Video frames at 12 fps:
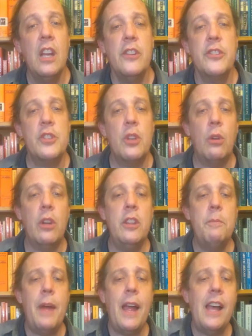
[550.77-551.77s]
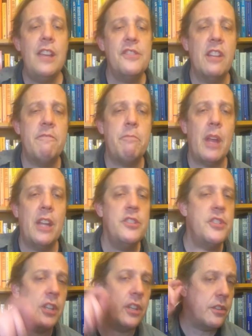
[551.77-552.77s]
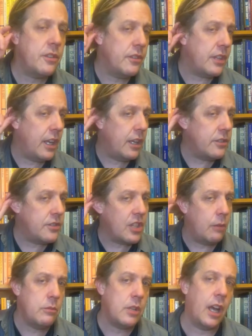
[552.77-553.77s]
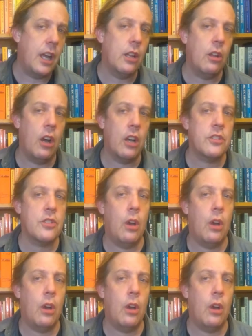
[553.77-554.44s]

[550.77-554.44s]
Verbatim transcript: So, in the past, I've mentioned that some dialogues